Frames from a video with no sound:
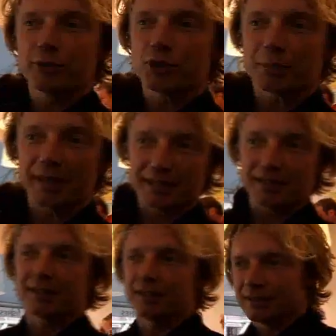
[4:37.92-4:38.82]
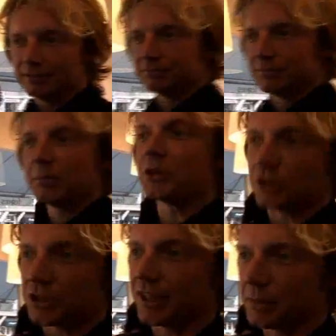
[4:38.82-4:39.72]
the first place, uh, about
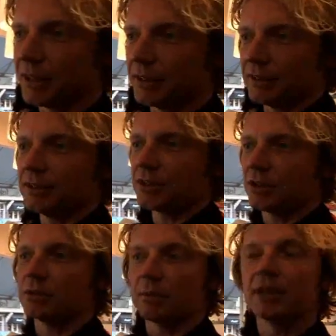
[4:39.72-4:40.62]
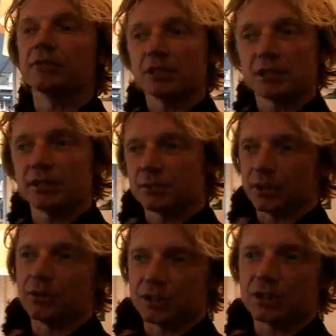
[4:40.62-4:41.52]
sustainability. So the main reason is
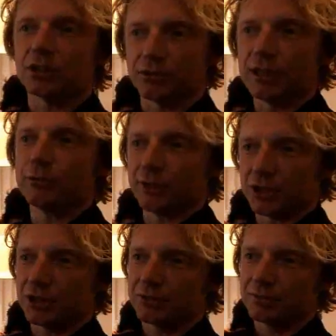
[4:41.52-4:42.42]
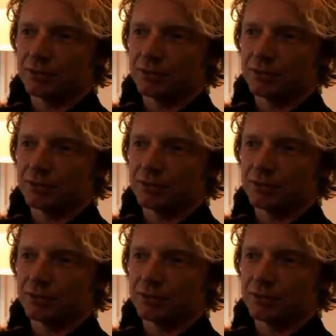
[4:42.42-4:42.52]
because it's a green fish.